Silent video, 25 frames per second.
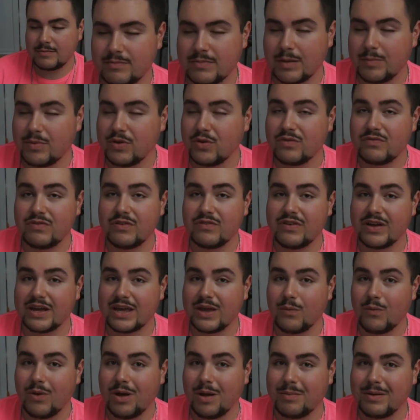my beautiful
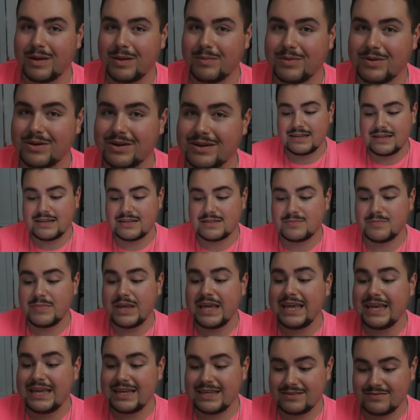fucking wallpaper is
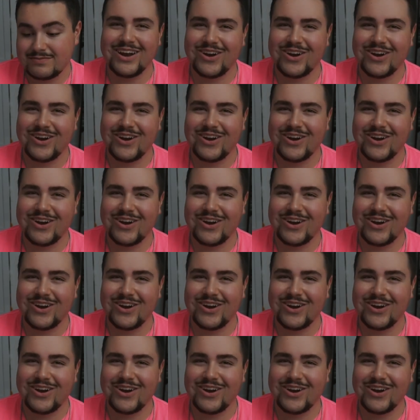me